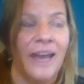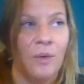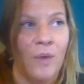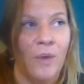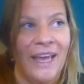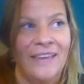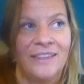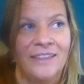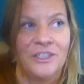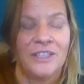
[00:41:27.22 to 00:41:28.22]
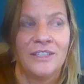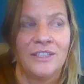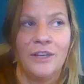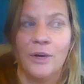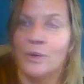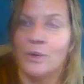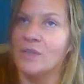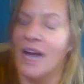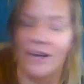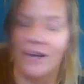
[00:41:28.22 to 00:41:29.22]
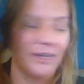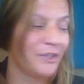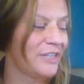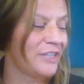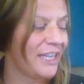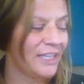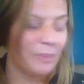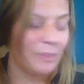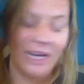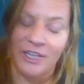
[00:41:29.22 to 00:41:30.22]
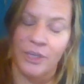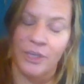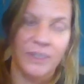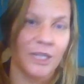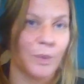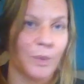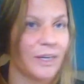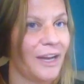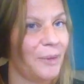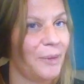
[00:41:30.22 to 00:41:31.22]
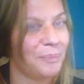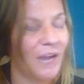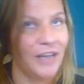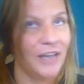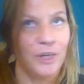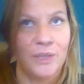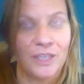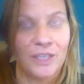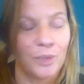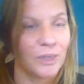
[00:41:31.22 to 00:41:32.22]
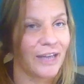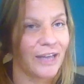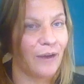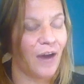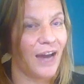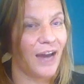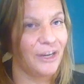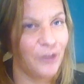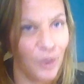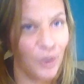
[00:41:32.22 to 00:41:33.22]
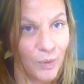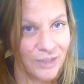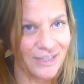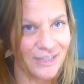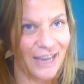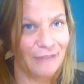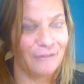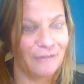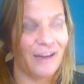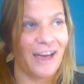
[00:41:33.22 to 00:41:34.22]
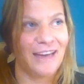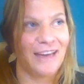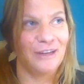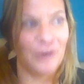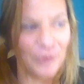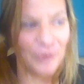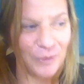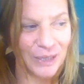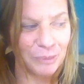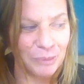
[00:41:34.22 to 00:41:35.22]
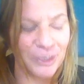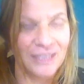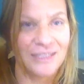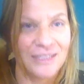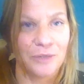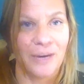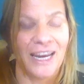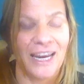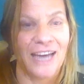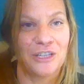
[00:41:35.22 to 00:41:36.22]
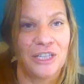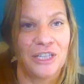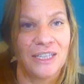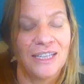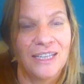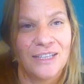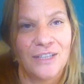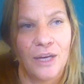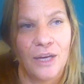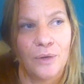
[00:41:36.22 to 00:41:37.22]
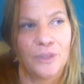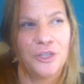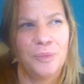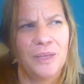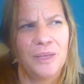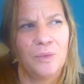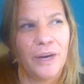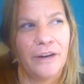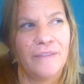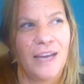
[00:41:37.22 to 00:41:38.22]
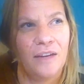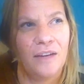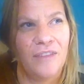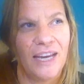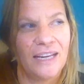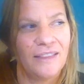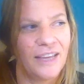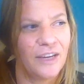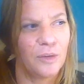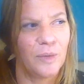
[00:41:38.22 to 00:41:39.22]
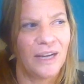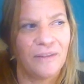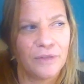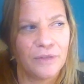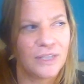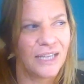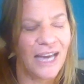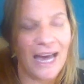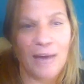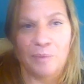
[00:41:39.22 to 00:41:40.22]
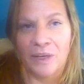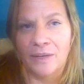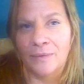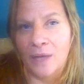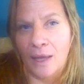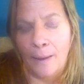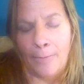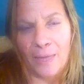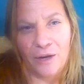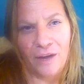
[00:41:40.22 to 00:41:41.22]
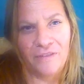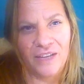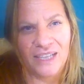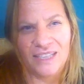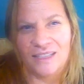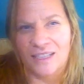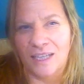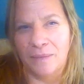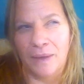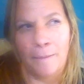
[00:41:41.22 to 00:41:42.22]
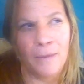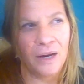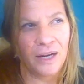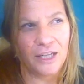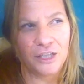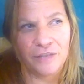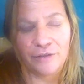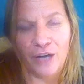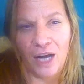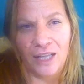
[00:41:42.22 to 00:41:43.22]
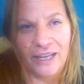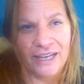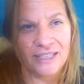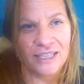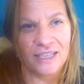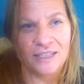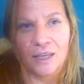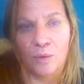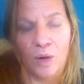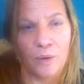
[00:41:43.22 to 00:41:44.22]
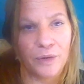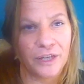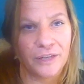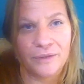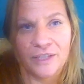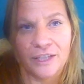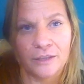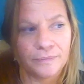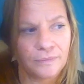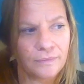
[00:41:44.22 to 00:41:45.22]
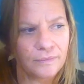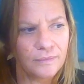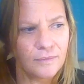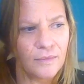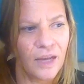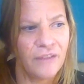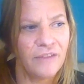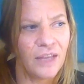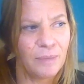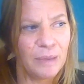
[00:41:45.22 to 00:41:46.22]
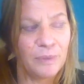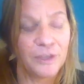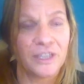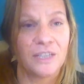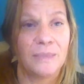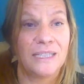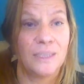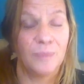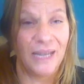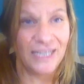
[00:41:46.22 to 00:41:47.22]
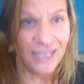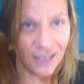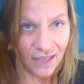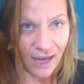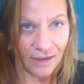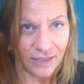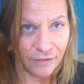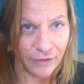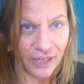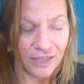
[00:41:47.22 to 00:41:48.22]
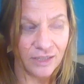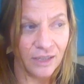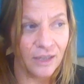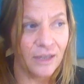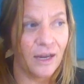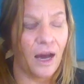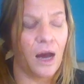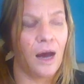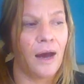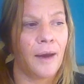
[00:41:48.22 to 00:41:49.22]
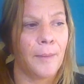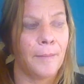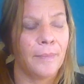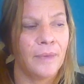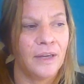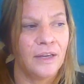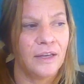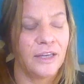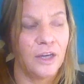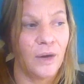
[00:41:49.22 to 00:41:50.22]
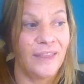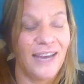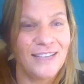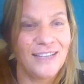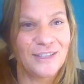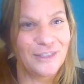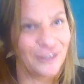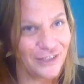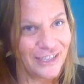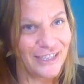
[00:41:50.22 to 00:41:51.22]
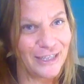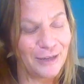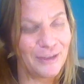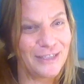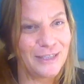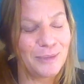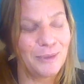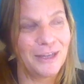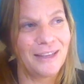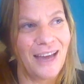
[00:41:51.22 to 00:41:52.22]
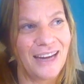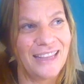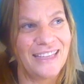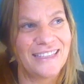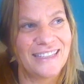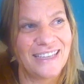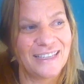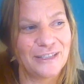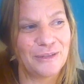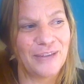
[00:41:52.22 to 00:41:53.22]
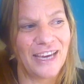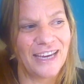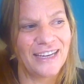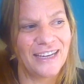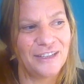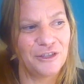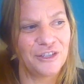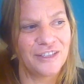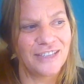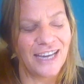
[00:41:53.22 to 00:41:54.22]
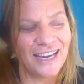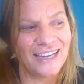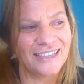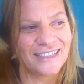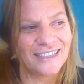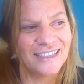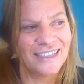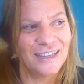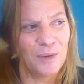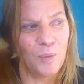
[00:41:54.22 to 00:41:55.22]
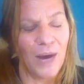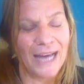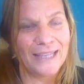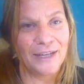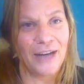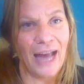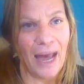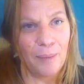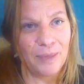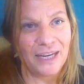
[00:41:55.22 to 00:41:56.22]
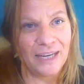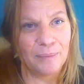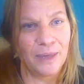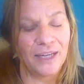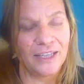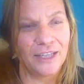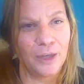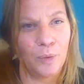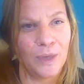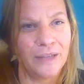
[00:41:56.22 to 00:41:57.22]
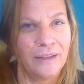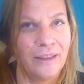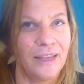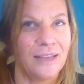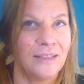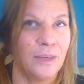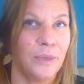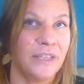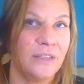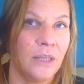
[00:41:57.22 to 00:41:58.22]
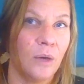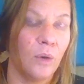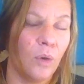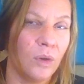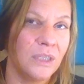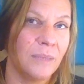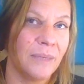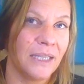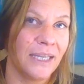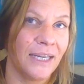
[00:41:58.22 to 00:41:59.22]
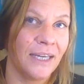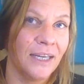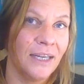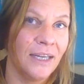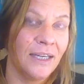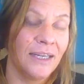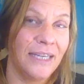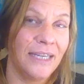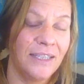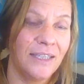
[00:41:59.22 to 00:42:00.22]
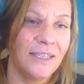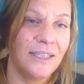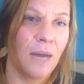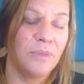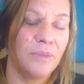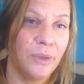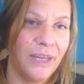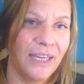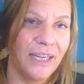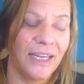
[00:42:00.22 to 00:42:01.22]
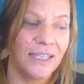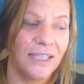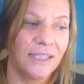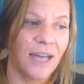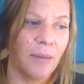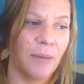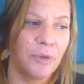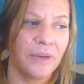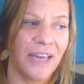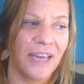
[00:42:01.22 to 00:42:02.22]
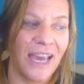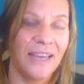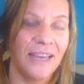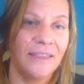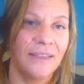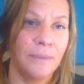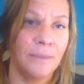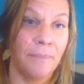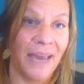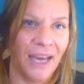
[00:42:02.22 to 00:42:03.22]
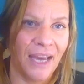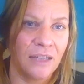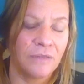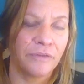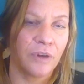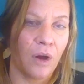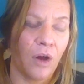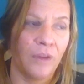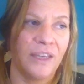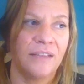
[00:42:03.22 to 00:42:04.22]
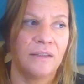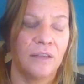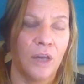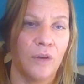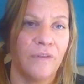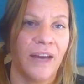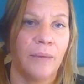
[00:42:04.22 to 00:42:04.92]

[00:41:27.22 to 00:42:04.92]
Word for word: that way that just knows, I don't understand this, but I know it's going to work out. I know it's going to work out. I know we're safe. I know we can bring this into right action. So do be aware of that, if anything, or whatever's going to happen. You know, I feel like this is going to be a much different holiday season than what we're used to. I feel like people are going to be spending a lot different. Um, you know, and that's good. You know, this is where a lot of these things you can't understand why they're happening. But, you know, one of the things that we so ultimately need to stop doing is stop creating the demand for all these low